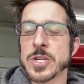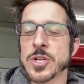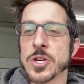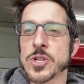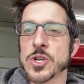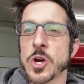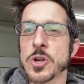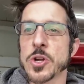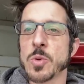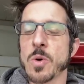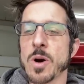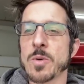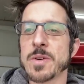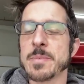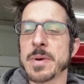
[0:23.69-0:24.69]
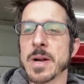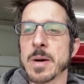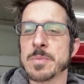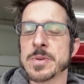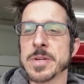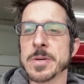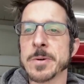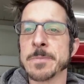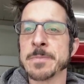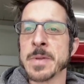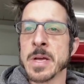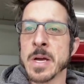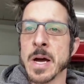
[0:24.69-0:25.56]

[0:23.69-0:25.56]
and just show you what we've been up to.